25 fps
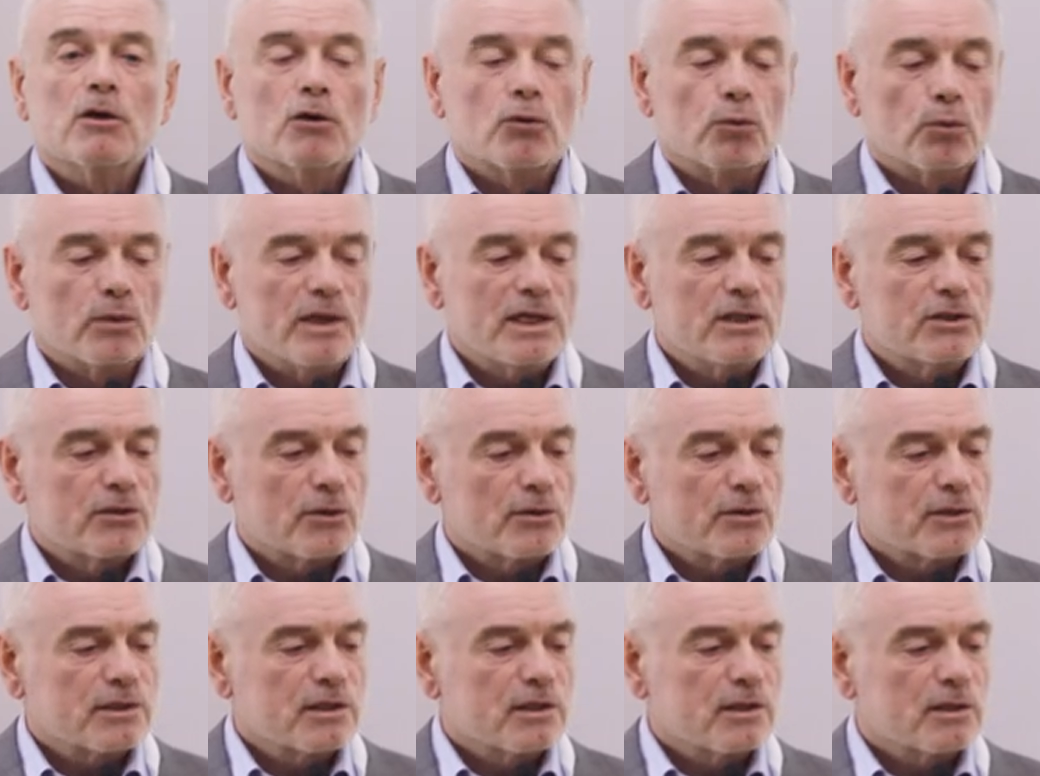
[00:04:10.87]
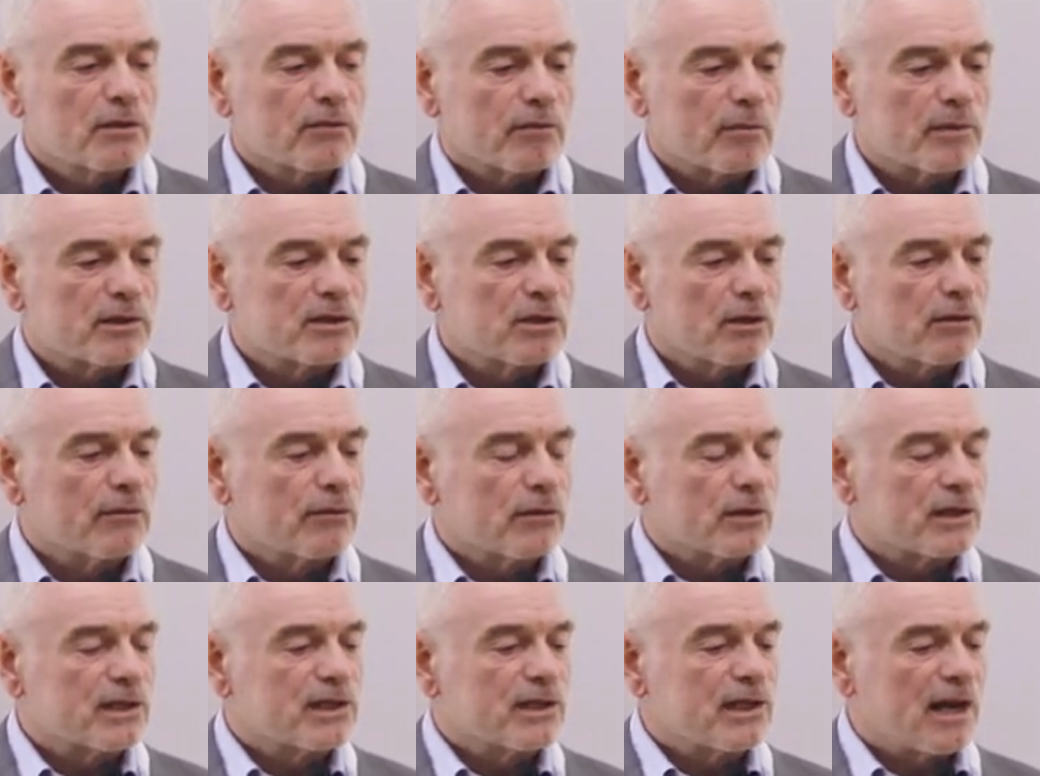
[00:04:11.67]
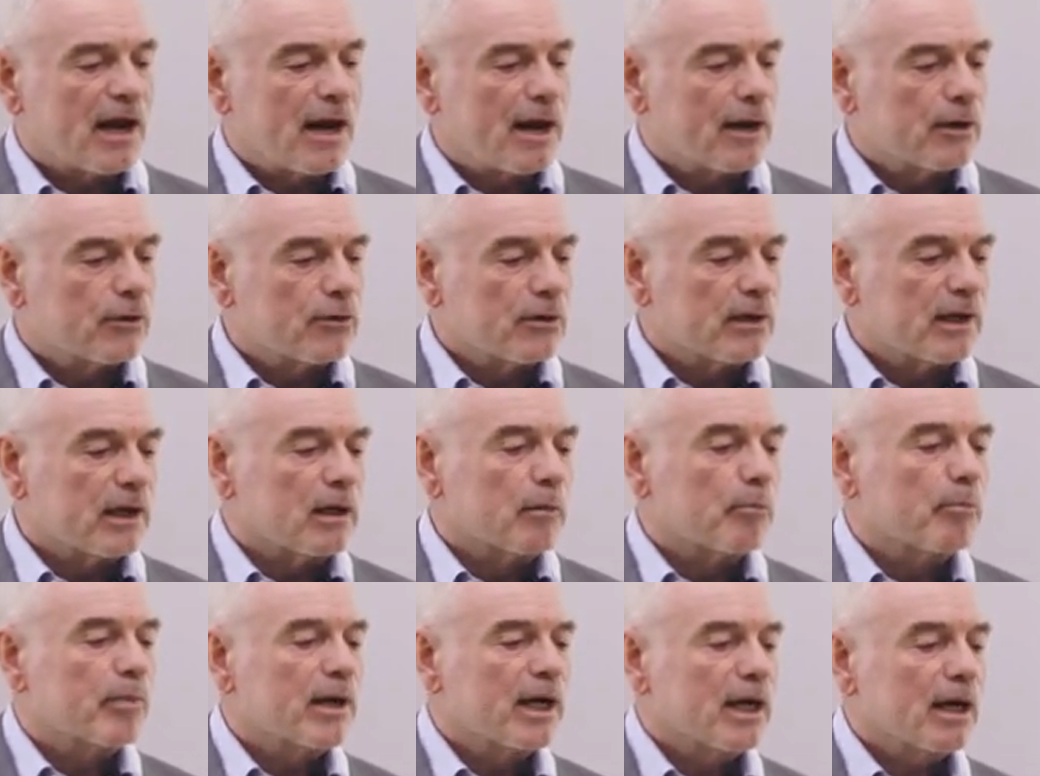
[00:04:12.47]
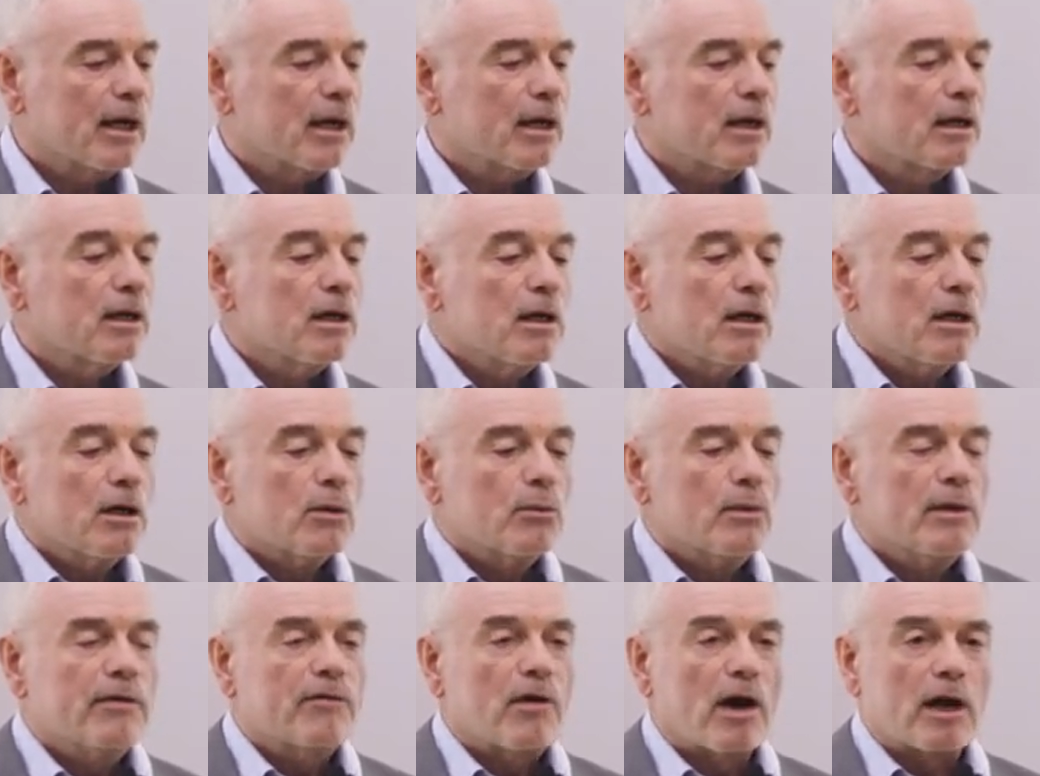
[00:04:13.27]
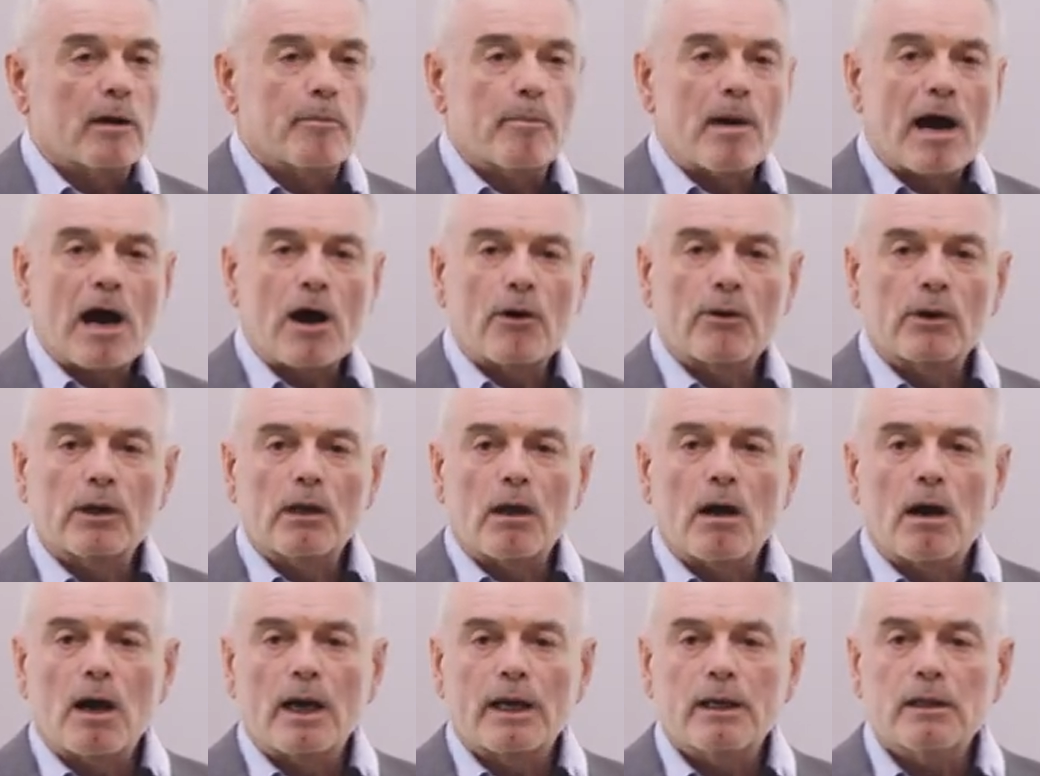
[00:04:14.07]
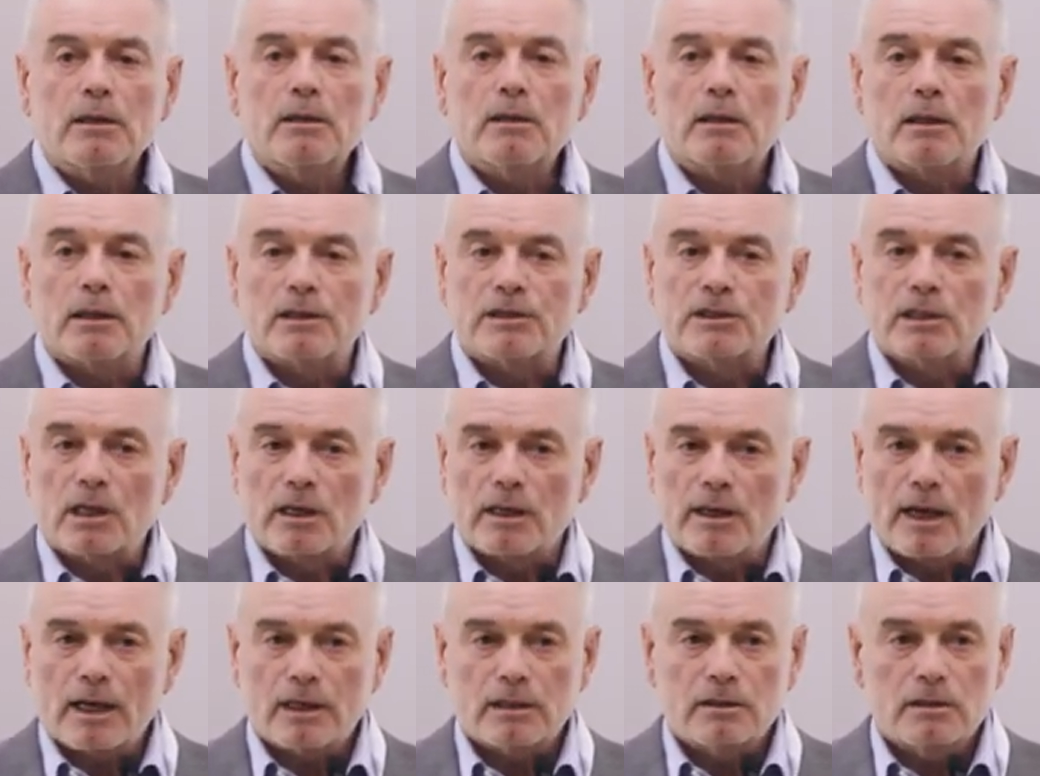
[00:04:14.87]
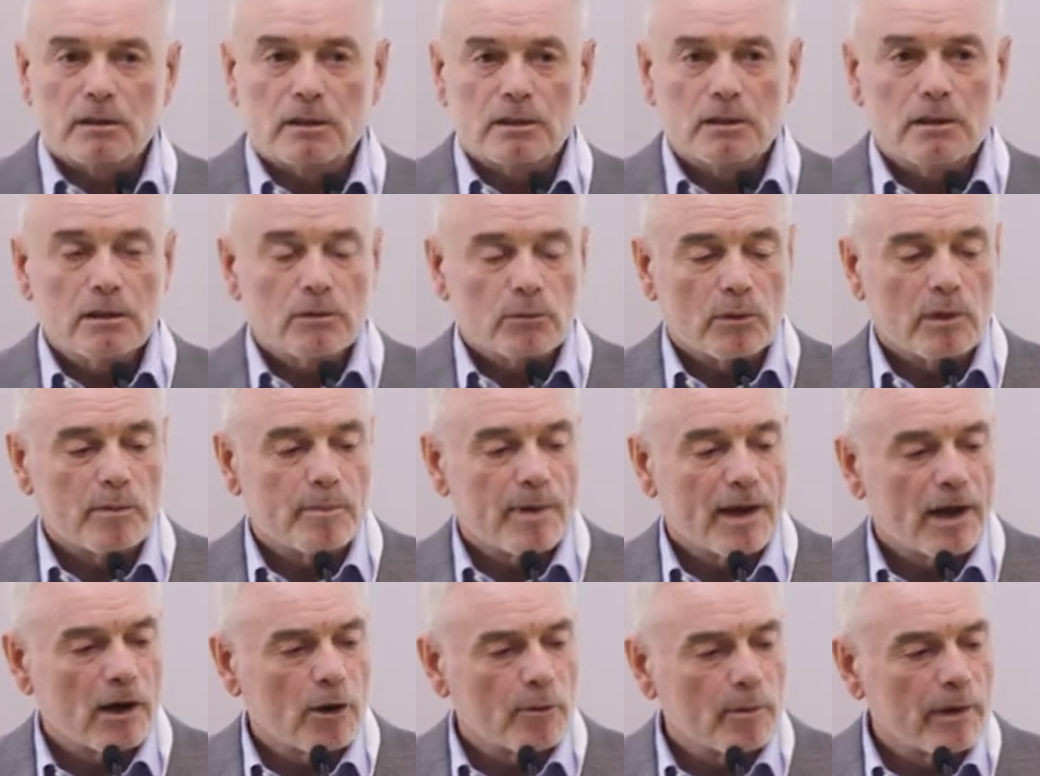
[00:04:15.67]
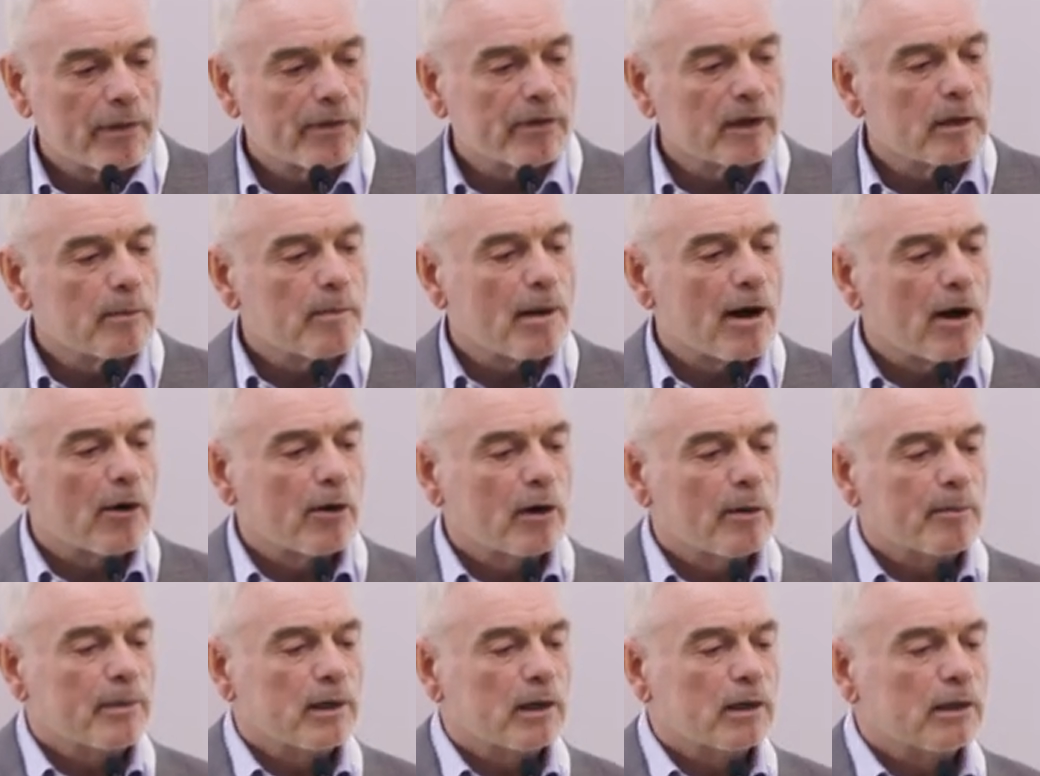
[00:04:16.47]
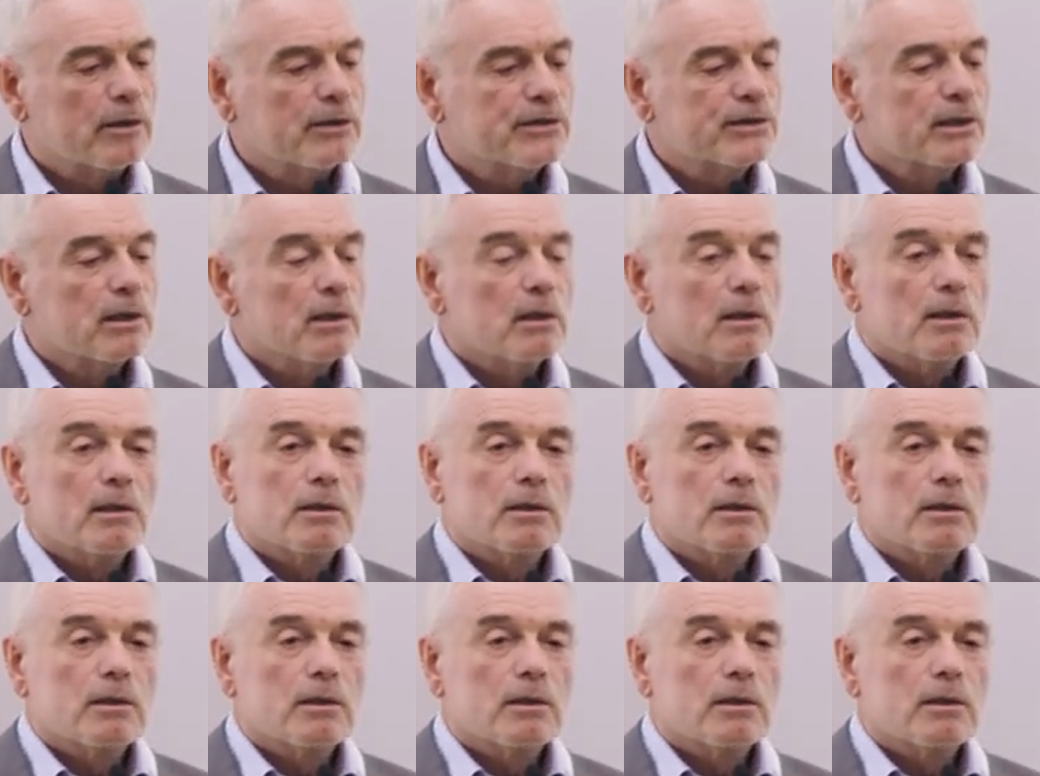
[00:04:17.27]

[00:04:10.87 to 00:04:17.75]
Resources from Silver Standard in pink. We've got a power line. It's connected. We pay our monthly power bills.